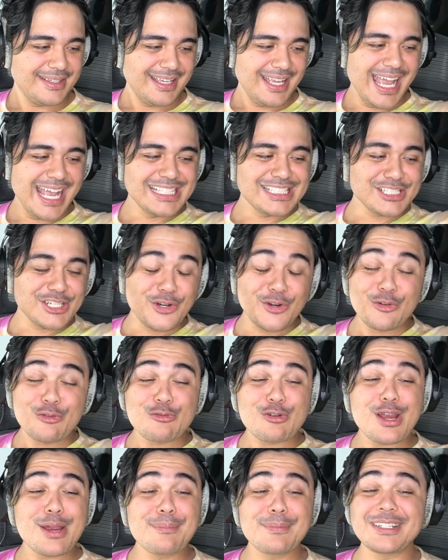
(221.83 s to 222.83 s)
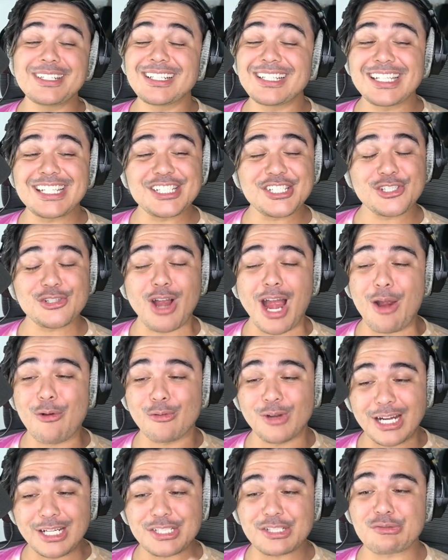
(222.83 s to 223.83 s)
It's criminally short.
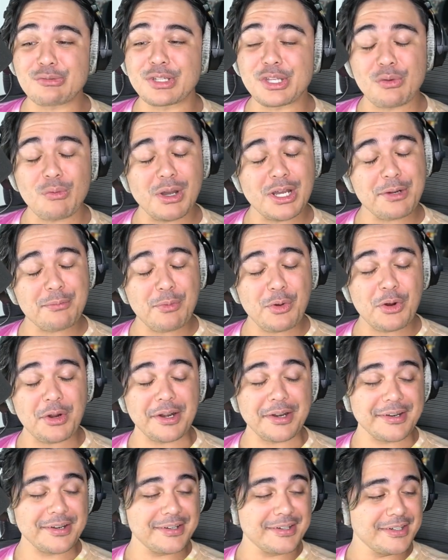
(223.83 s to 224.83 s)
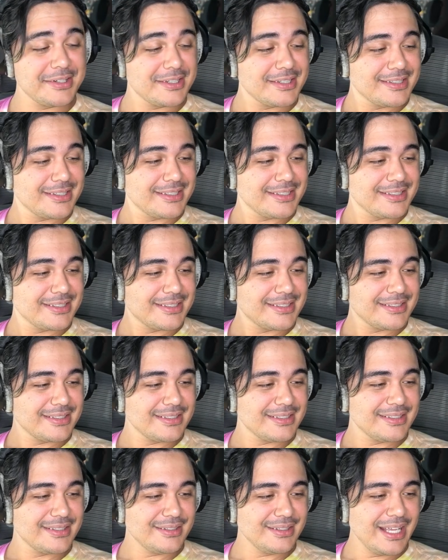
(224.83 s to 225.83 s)
I actually really wanted more
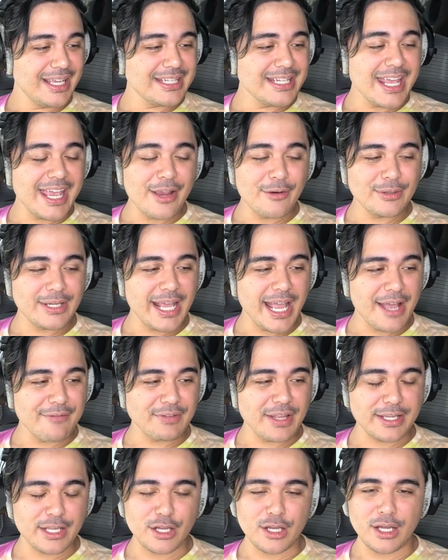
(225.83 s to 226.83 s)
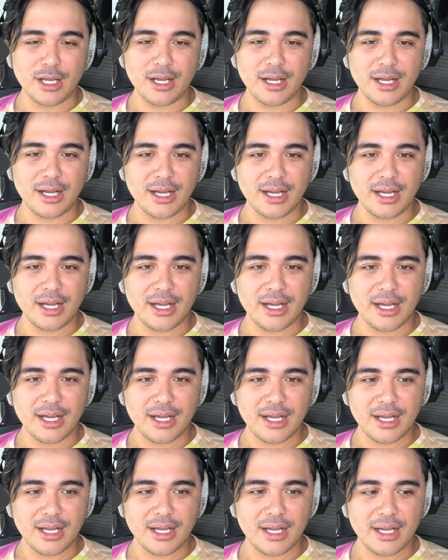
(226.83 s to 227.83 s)
and they already have like a uh,
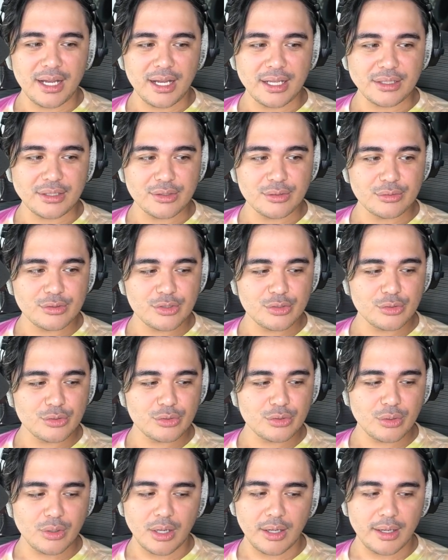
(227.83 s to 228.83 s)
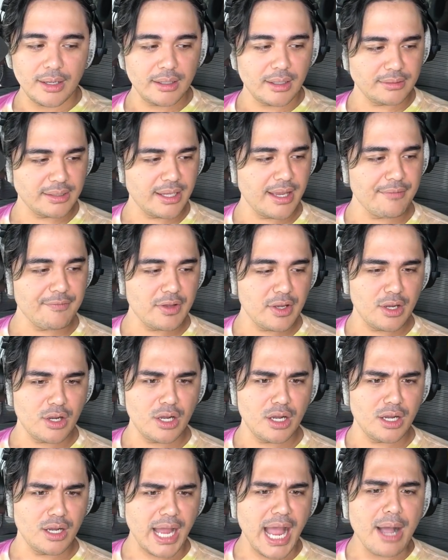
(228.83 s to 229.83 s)
uh, YouTube. Uh, they have a,
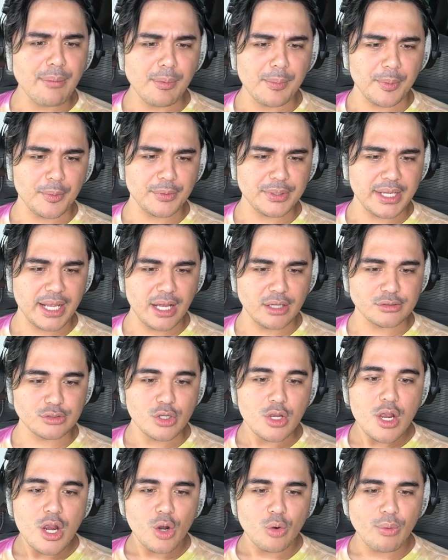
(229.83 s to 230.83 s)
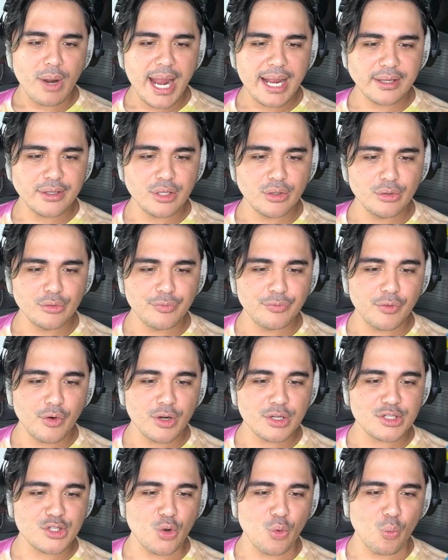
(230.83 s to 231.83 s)
a album already out too. Raccoon
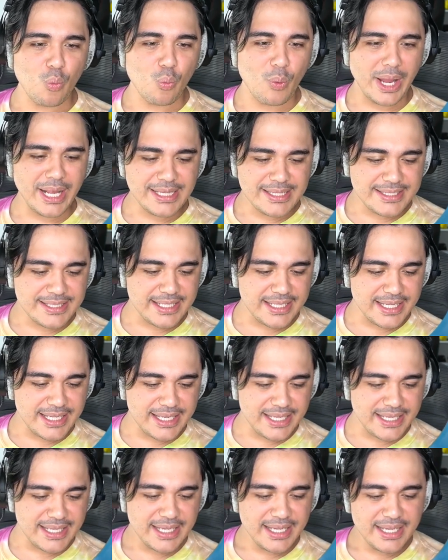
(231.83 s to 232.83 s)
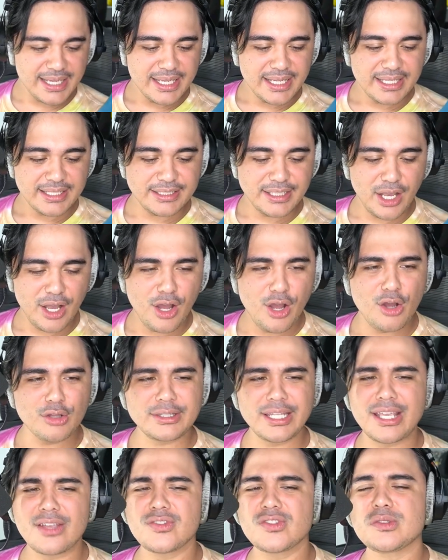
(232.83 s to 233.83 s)
for twenty. Oh, yeah. Yo,
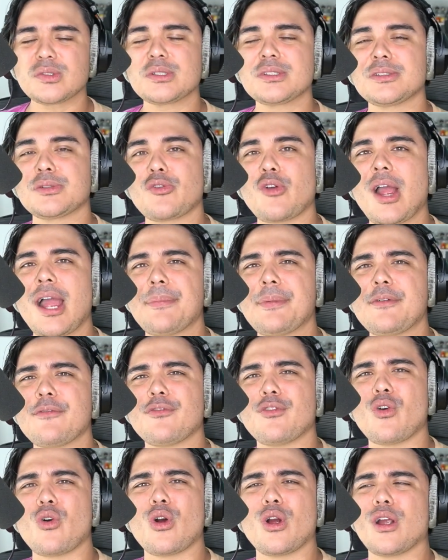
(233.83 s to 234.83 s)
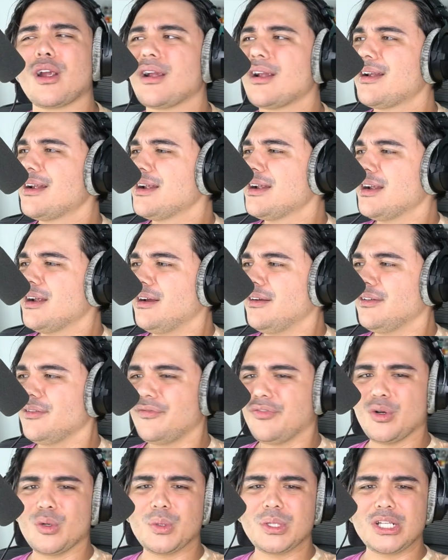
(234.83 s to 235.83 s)
thank you for subscribing for
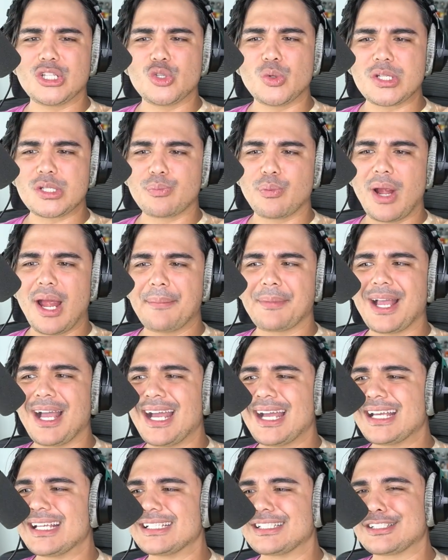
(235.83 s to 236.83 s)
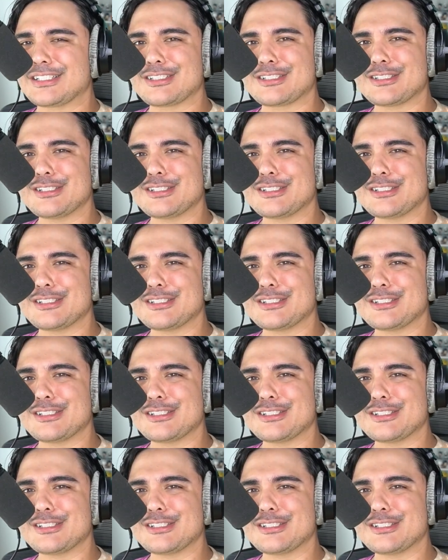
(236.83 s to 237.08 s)
for with a Twitch Prime, guys.